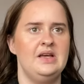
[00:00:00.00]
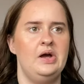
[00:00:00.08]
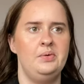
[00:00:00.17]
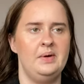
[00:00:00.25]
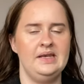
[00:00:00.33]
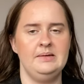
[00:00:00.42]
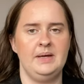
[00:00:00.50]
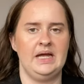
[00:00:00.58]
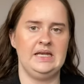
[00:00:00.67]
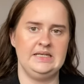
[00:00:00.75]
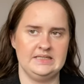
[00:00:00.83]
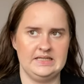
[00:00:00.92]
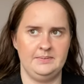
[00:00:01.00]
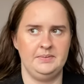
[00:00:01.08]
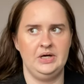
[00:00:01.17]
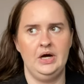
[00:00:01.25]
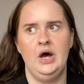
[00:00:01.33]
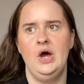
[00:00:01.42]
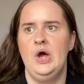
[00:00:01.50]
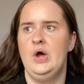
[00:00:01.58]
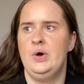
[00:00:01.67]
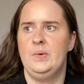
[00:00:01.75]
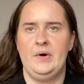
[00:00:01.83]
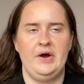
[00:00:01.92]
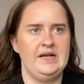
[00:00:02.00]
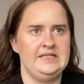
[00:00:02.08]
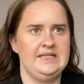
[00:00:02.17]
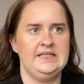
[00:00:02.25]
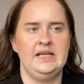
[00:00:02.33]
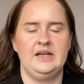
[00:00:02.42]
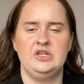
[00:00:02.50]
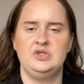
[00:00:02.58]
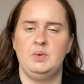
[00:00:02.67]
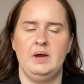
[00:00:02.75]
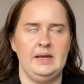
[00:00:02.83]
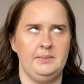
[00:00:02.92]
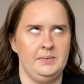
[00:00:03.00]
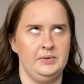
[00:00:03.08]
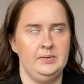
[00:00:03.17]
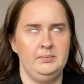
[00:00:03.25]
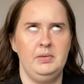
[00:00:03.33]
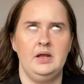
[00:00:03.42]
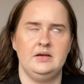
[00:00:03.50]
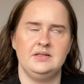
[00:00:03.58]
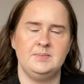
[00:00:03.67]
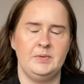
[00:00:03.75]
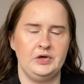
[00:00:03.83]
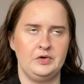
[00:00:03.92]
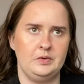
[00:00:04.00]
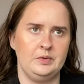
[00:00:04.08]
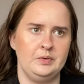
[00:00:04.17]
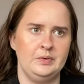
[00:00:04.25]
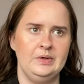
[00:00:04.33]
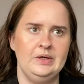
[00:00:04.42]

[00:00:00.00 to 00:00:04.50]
I went back in December where I did like a 20 book plus book haul.